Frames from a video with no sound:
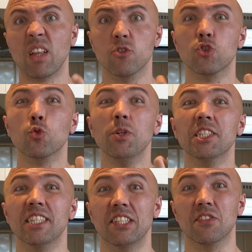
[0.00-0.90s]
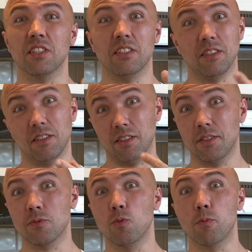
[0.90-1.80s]
Sweetness
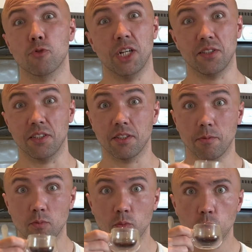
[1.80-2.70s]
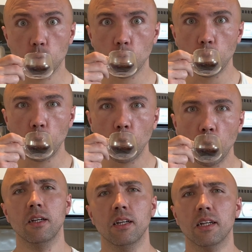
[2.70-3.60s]
is more present.
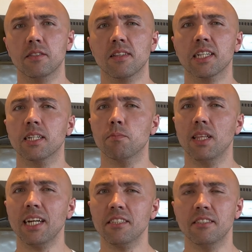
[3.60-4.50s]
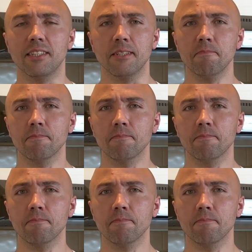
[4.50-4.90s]
It's like a black tea